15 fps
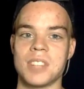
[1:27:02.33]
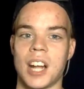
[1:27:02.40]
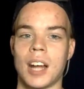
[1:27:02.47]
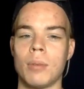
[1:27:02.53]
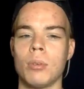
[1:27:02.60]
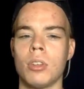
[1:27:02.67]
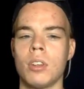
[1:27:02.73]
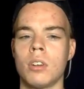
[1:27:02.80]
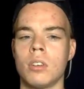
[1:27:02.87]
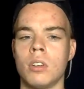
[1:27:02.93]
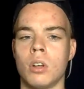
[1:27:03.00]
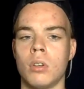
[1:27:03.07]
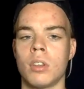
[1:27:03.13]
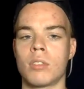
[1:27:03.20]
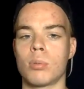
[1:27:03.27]
I really don't
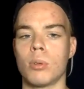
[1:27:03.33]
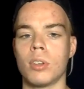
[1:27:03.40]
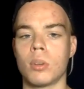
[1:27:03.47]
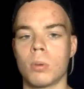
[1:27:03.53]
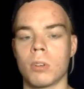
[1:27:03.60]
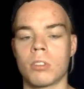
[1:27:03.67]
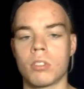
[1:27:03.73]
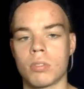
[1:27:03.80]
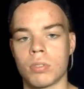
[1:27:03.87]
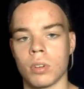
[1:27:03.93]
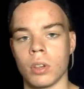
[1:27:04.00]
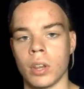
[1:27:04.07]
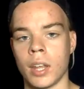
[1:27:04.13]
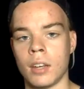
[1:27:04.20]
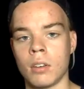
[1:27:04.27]
know. That's one of the questions for
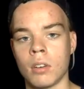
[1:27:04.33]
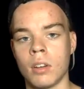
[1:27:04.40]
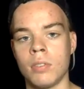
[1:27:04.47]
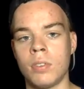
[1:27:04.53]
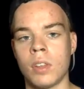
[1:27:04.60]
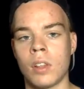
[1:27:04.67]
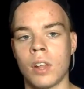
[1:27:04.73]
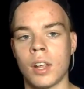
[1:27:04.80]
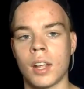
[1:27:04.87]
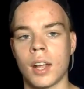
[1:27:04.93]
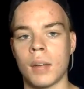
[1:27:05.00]
later, I feel like.